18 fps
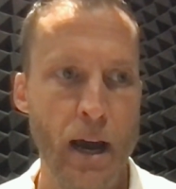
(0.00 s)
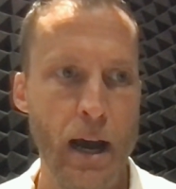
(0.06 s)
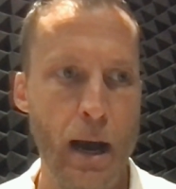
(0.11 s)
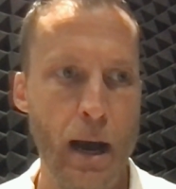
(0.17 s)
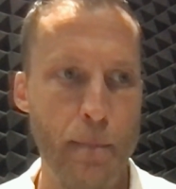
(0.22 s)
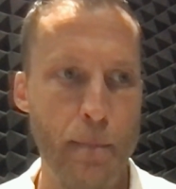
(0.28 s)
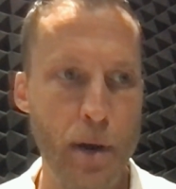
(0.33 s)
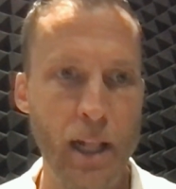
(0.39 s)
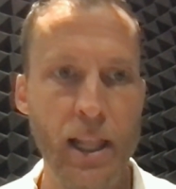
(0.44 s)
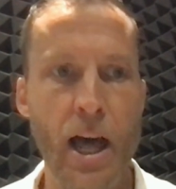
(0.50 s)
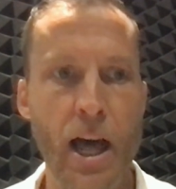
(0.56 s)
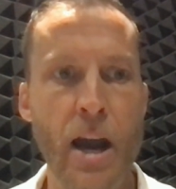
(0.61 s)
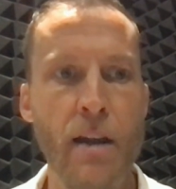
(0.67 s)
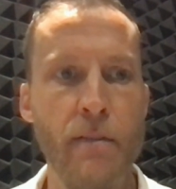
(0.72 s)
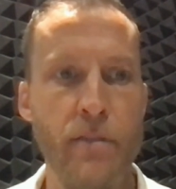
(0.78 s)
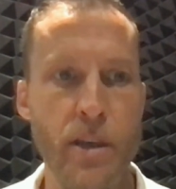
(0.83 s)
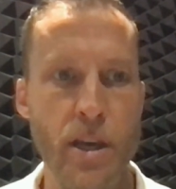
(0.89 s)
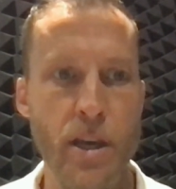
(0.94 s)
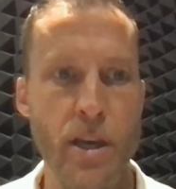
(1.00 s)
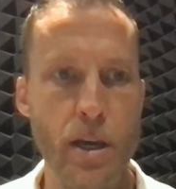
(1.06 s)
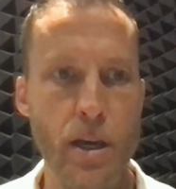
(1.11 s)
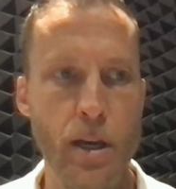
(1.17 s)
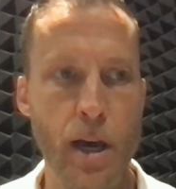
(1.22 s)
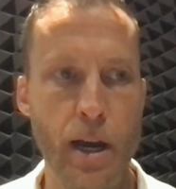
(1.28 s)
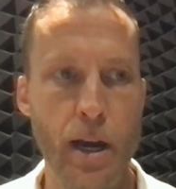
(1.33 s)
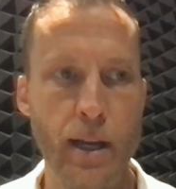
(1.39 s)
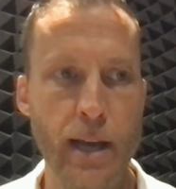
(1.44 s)
A lot of the
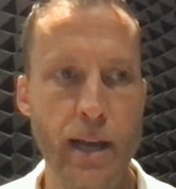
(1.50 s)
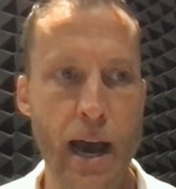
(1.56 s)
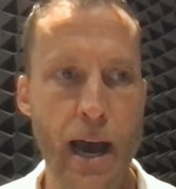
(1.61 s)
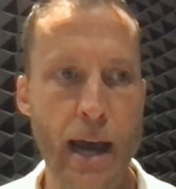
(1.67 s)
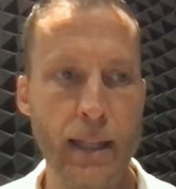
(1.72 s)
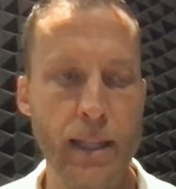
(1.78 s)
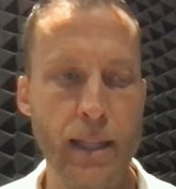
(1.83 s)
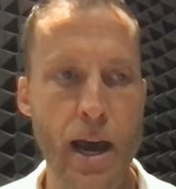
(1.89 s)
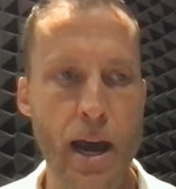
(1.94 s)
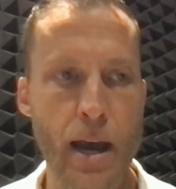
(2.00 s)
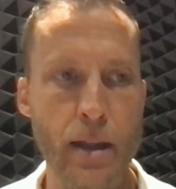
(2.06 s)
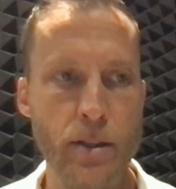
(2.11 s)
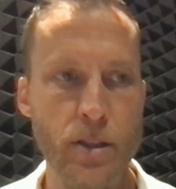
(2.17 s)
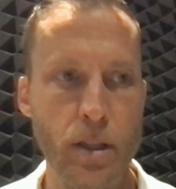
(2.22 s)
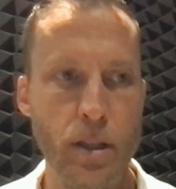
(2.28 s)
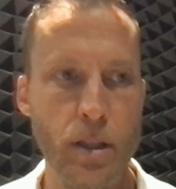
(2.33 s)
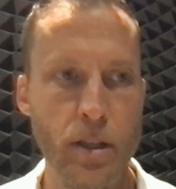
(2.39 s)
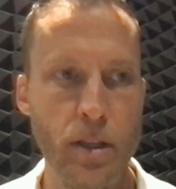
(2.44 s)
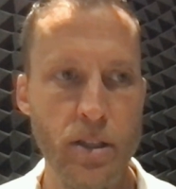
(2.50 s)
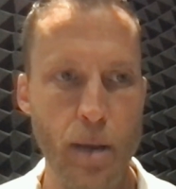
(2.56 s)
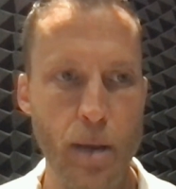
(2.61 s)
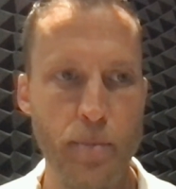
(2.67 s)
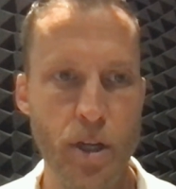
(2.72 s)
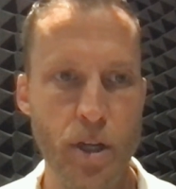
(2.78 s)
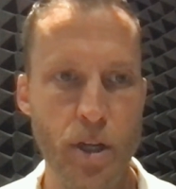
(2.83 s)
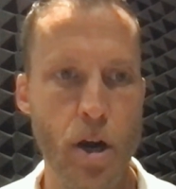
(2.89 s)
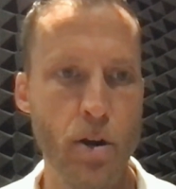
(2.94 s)
kind of guidelines and the
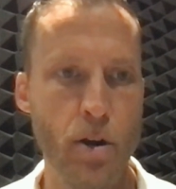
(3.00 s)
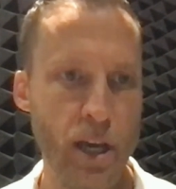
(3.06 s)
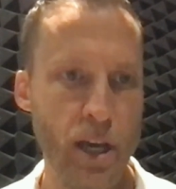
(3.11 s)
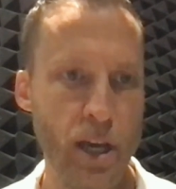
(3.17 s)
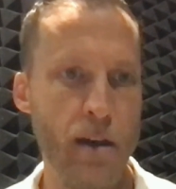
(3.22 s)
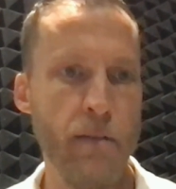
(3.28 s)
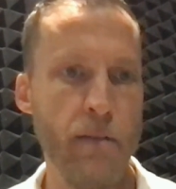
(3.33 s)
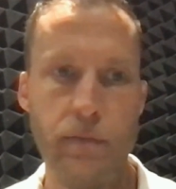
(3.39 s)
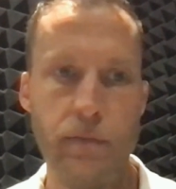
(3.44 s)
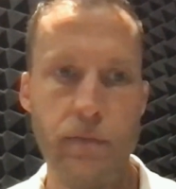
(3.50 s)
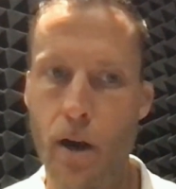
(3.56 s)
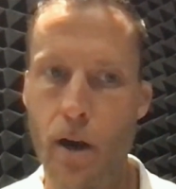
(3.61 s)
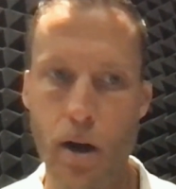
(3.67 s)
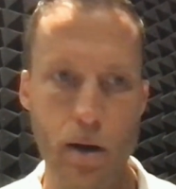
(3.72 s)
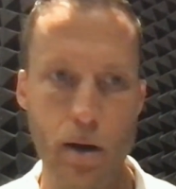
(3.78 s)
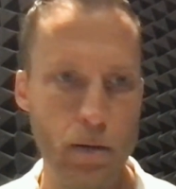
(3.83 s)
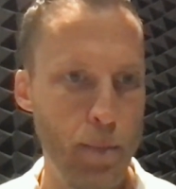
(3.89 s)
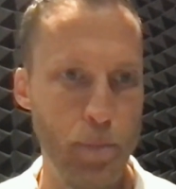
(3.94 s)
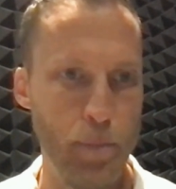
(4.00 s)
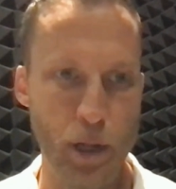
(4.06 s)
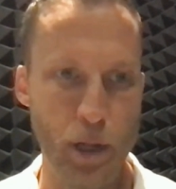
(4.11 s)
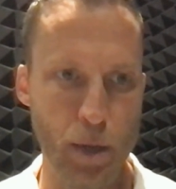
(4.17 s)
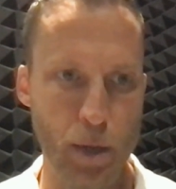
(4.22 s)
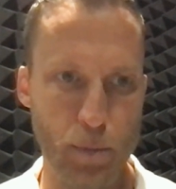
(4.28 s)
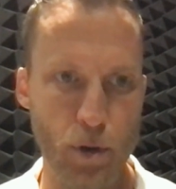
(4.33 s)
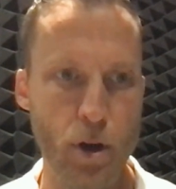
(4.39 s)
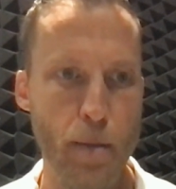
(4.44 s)
tips that I'll give are
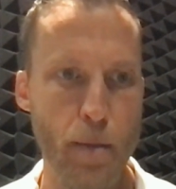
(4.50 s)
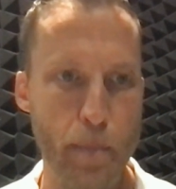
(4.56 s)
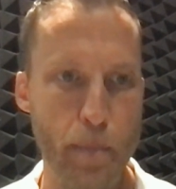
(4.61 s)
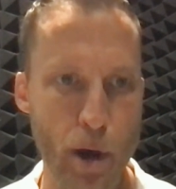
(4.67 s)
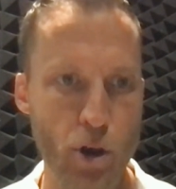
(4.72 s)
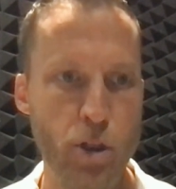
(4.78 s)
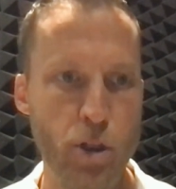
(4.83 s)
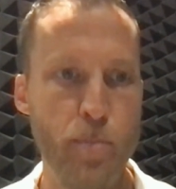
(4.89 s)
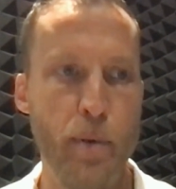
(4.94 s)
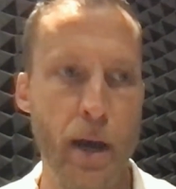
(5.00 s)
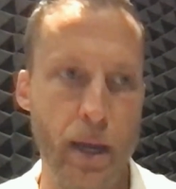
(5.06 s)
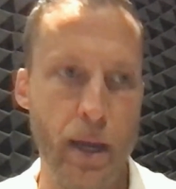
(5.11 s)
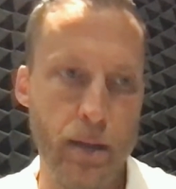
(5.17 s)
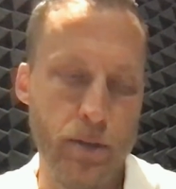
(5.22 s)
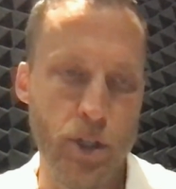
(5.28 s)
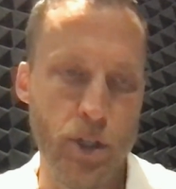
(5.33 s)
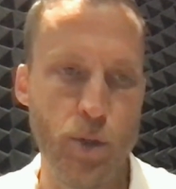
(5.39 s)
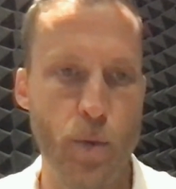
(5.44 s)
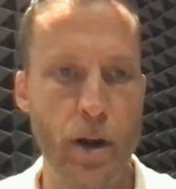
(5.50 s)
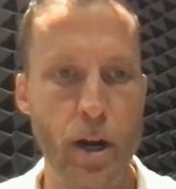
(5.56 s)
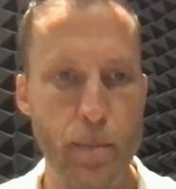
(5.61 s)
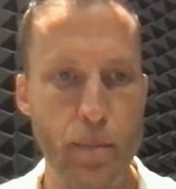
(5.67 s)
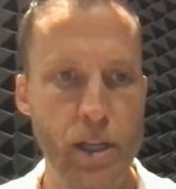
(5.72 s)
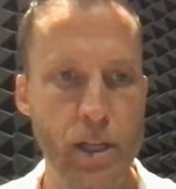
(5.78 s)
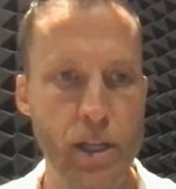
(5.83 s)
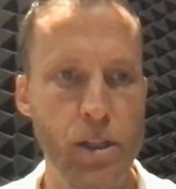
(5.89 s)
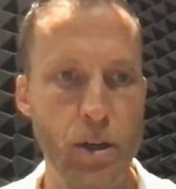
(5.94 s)
applicable to both, but just wanted to be
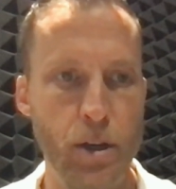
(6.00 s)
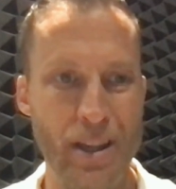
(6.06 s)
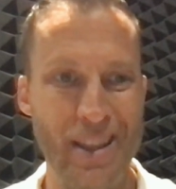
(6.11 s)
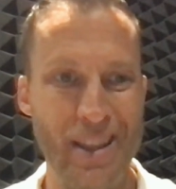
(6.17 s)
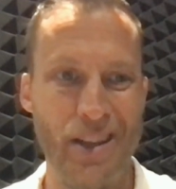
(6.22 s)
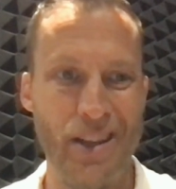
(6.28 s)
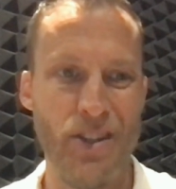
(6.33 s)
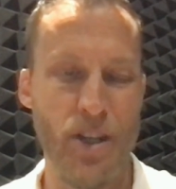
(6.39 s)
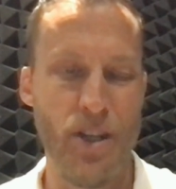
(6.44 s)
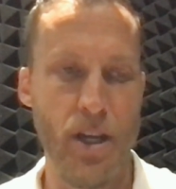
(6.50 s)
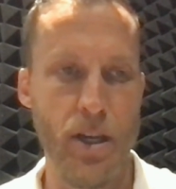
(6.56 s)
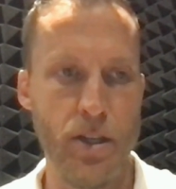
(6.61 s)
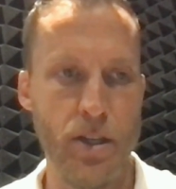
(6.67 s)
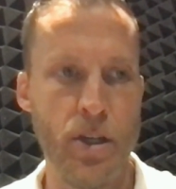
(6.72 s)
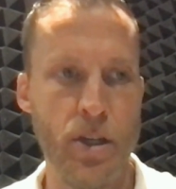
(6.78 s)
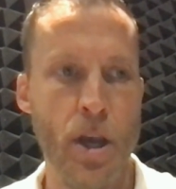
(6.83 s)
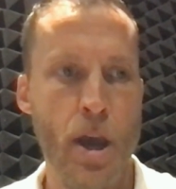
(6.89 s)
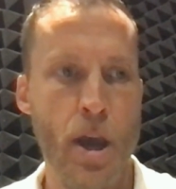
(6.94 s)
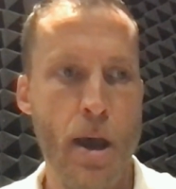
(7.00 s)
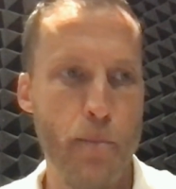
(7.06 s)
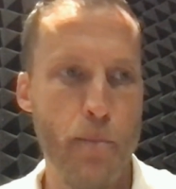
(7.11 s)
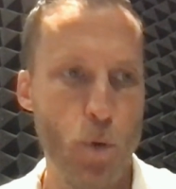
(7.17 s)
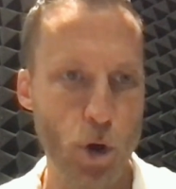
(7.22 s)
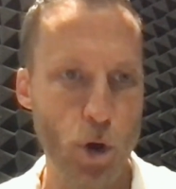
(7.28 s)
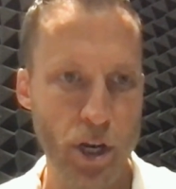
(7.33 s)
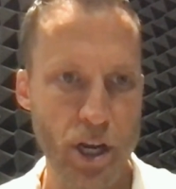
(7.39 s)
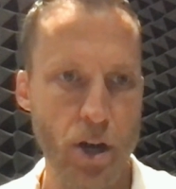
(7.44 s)
clear that this is more
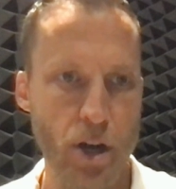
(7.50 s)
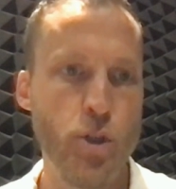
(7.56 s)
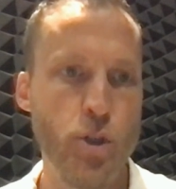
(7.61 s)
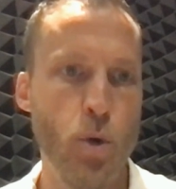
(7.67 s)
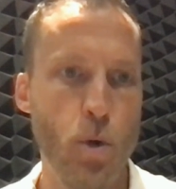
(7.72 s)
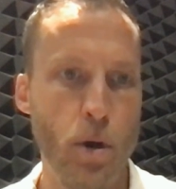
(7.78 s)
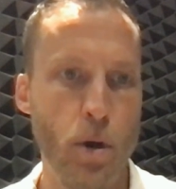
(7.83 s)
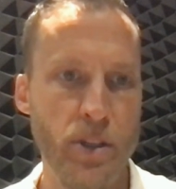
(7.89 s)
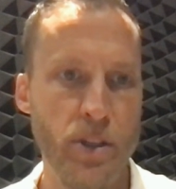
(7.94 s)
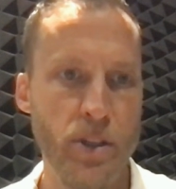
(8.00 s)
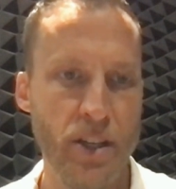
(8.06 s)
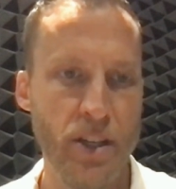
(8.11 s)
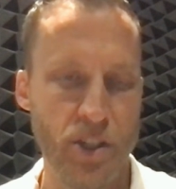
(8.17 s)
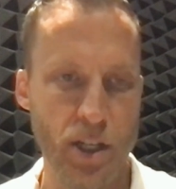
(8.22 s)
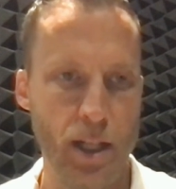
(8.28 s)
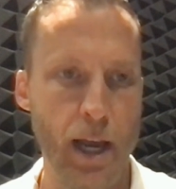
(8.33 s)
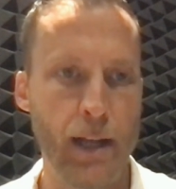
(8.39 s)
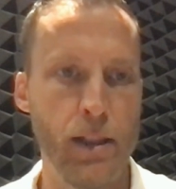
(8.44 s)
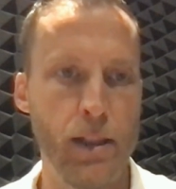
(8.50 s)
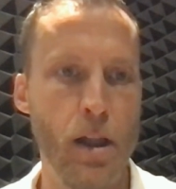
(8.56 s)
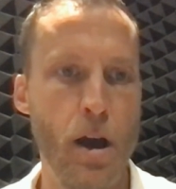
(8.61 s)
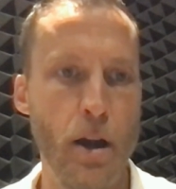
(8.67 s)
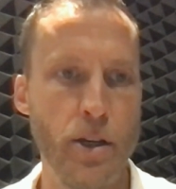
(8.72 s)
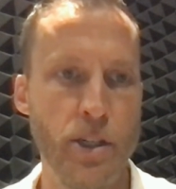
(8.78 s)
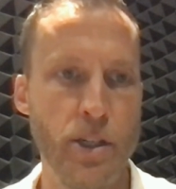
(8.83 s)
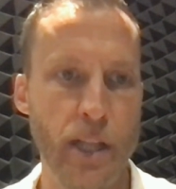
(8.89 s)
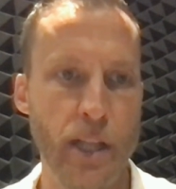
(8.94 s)
geared towards a select launch
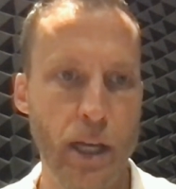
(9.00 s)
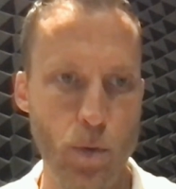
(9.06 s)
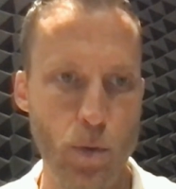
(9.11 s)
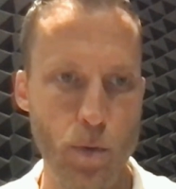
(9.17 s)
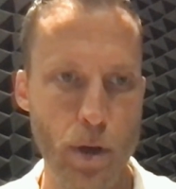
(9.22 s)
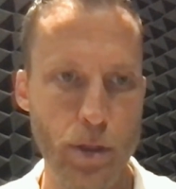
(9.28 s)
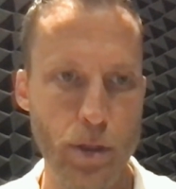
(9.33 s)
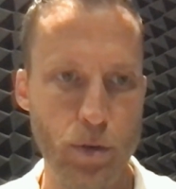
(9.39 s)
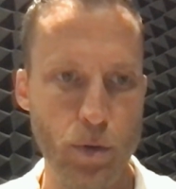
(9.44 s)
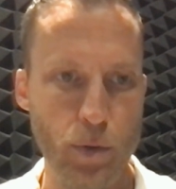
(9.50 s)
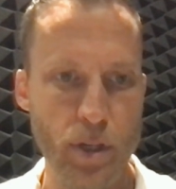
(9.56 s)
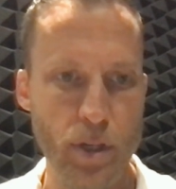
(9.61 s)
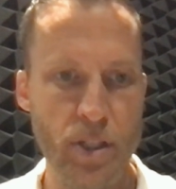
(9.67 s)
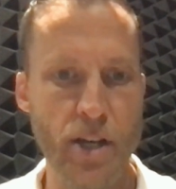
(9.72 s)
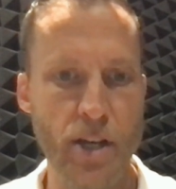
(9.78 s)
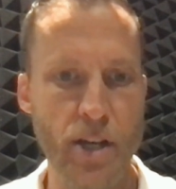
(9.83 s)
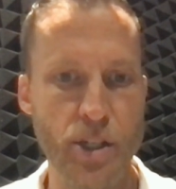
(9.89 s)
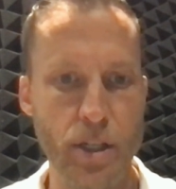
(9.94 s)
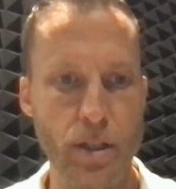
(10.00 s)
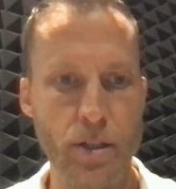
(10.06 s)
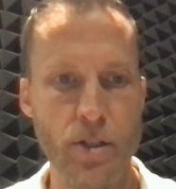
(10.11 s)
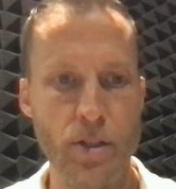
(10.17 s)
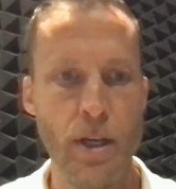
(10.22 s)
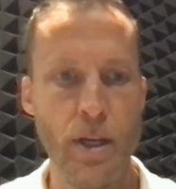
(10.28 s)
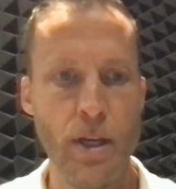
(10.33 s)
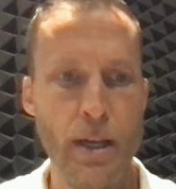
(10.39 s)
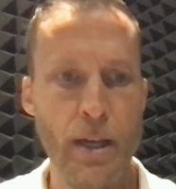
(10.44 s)
like we went through with Sessions.
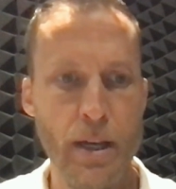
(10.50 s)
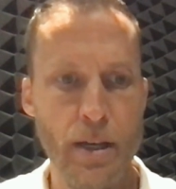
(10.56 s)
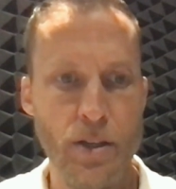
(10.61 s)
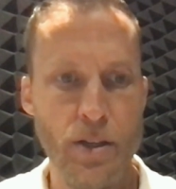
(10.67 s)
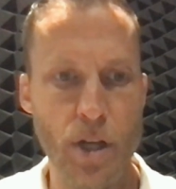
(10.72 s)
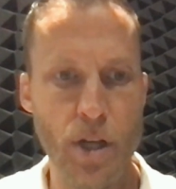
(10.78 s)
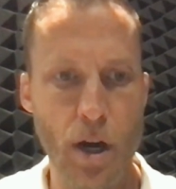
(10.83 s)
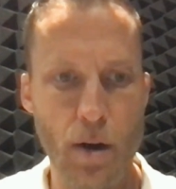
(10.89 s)
So